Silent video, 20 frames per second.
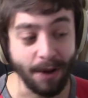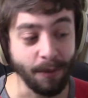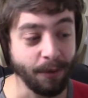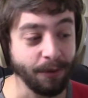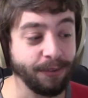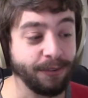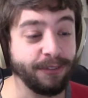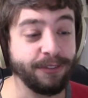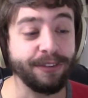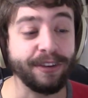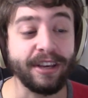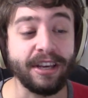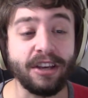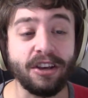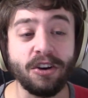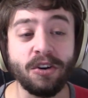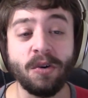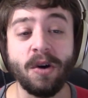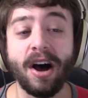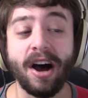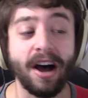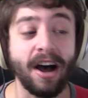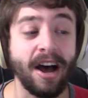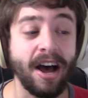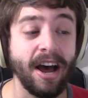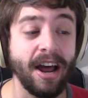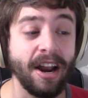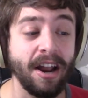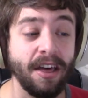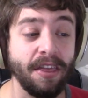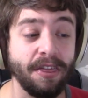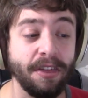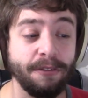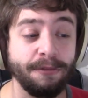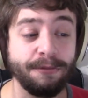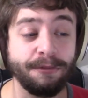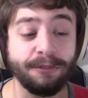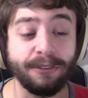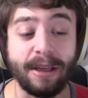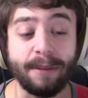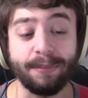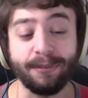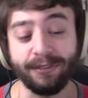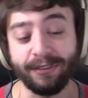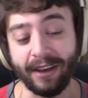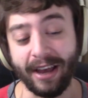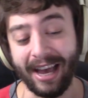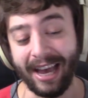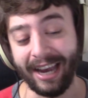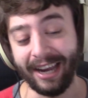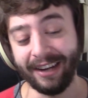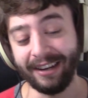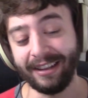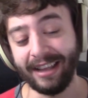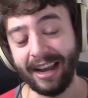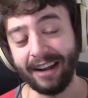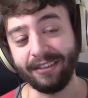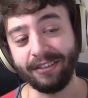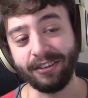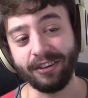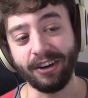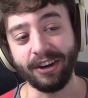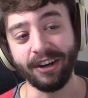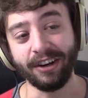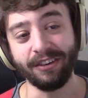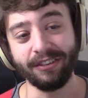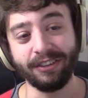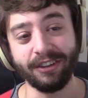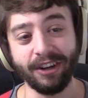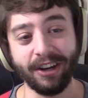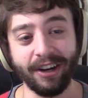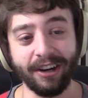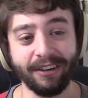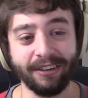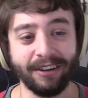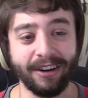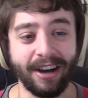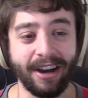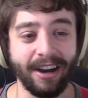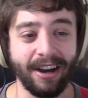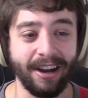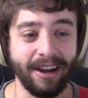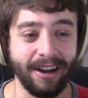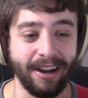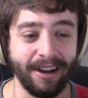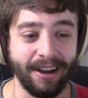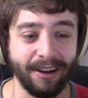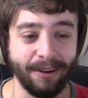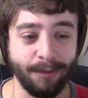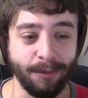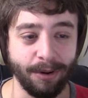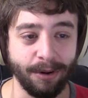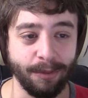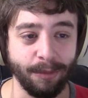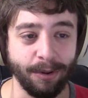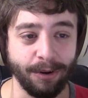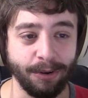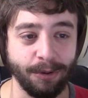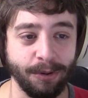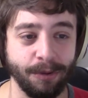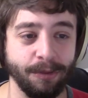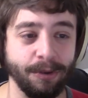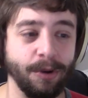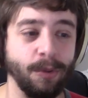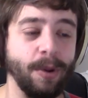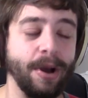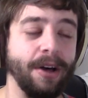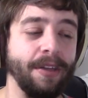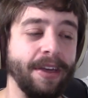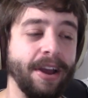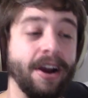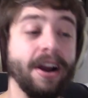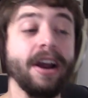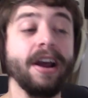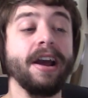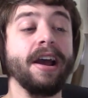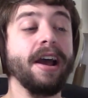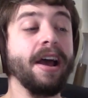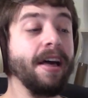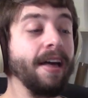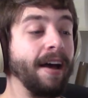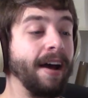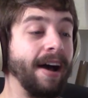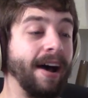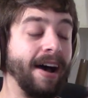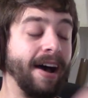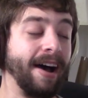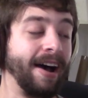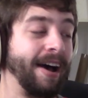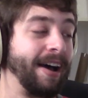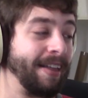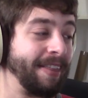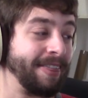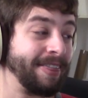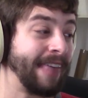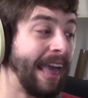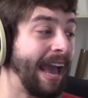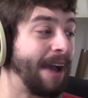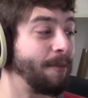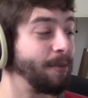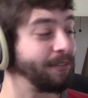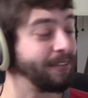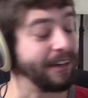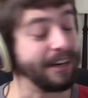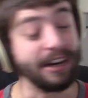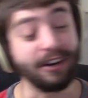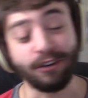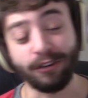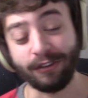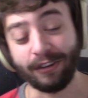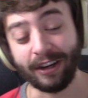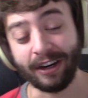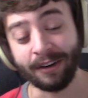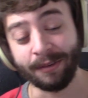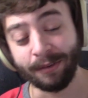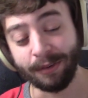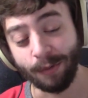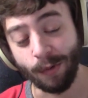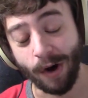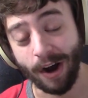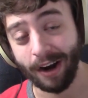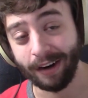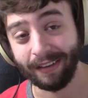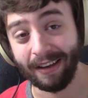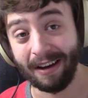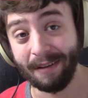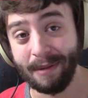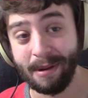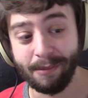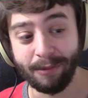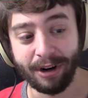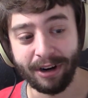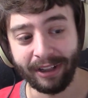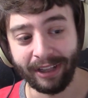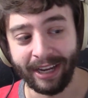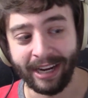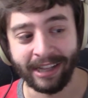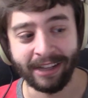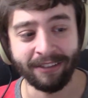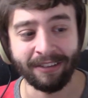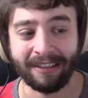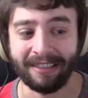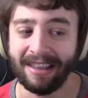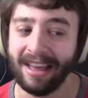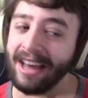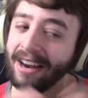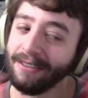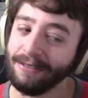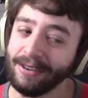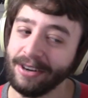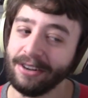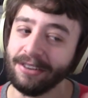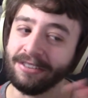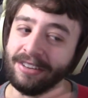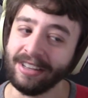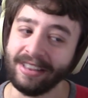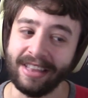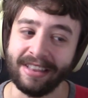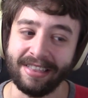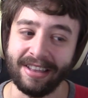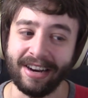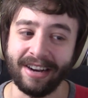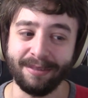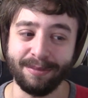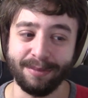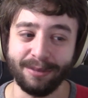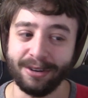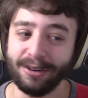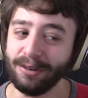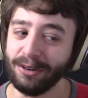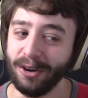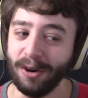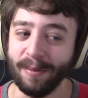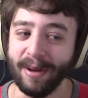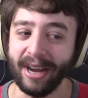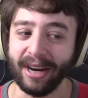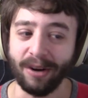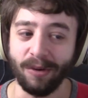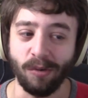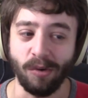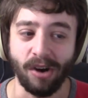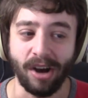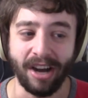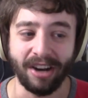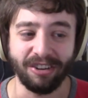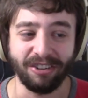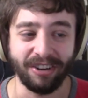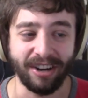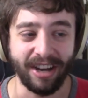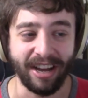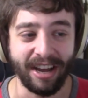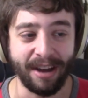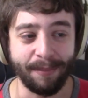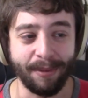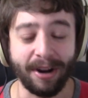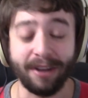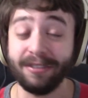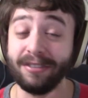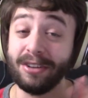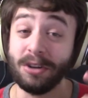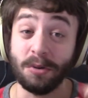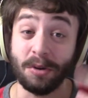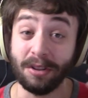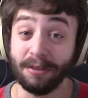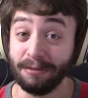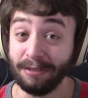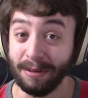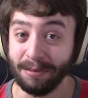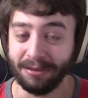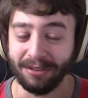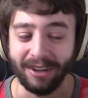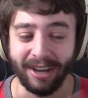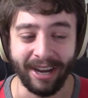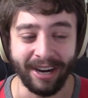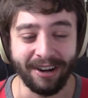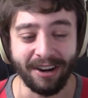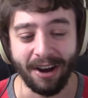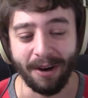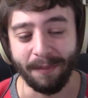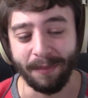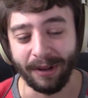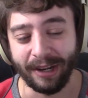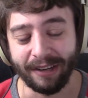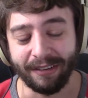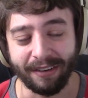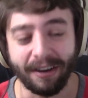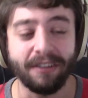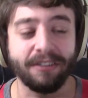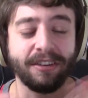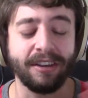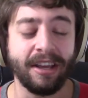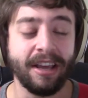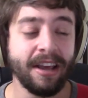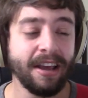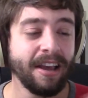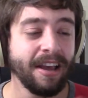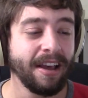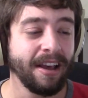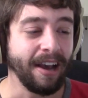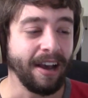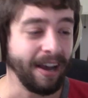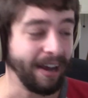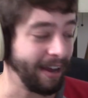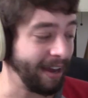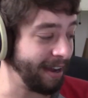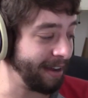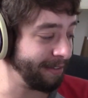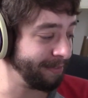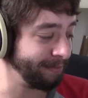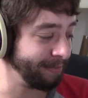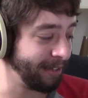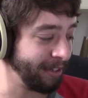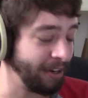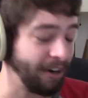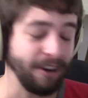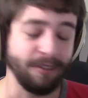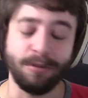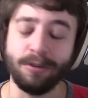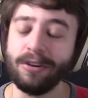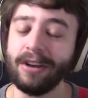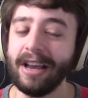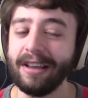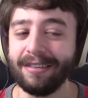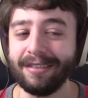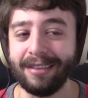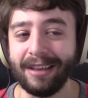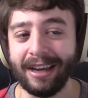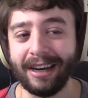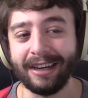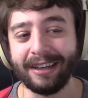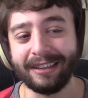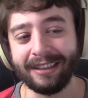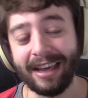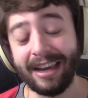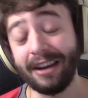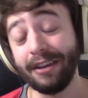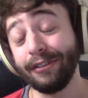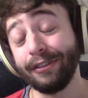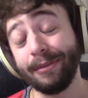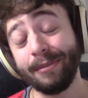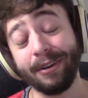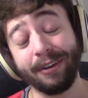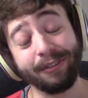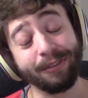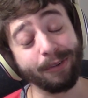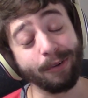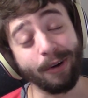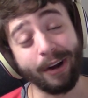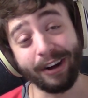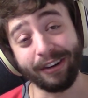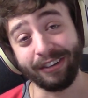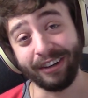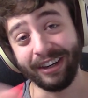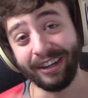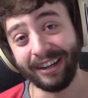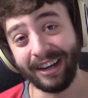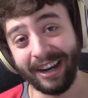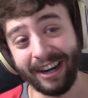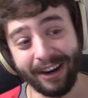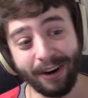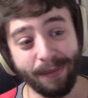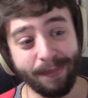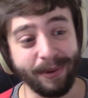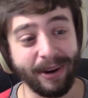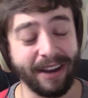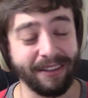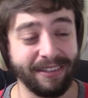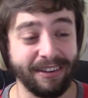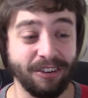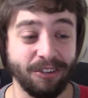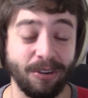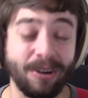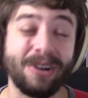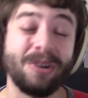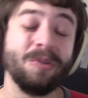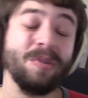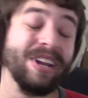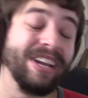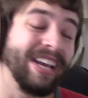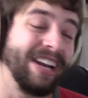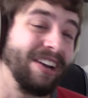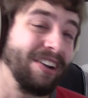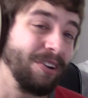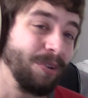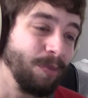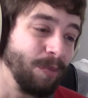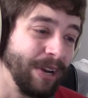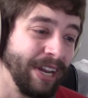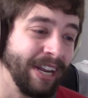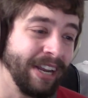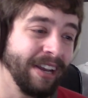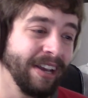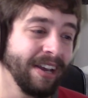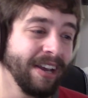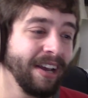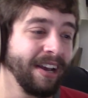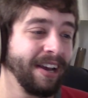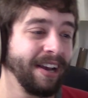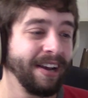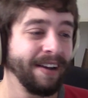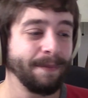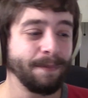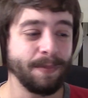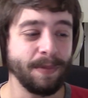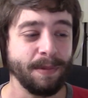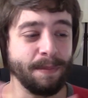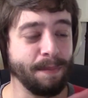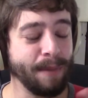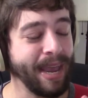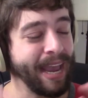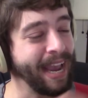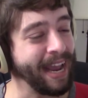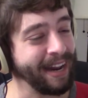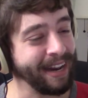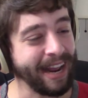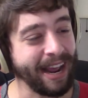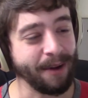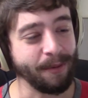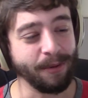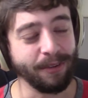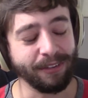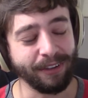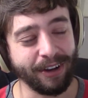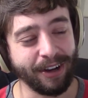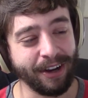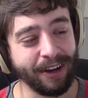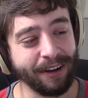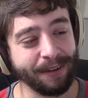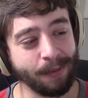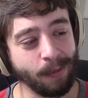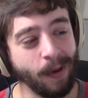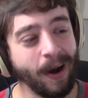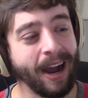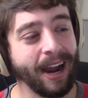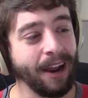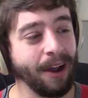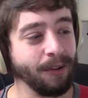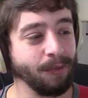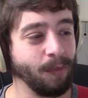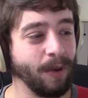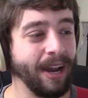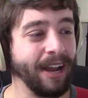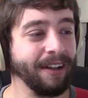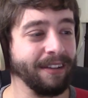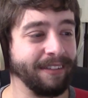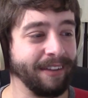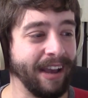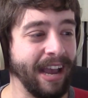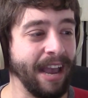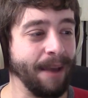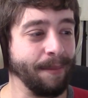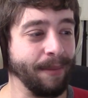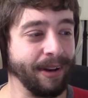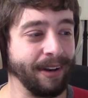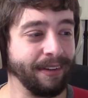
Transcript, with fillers: I will see you on the flip side. That's good. Good. Uh, we're we're doing real well there. Uh, that was an interesting walk down memory lane. There's a lot of videos like that that I could go back and watch. Uh, but I'll see you on the flip side. No, but seriously, um, curious what you guys think. Thank you so much for watching. I hope you guys enjoy your weekend and your week man, that was a wild, wild time.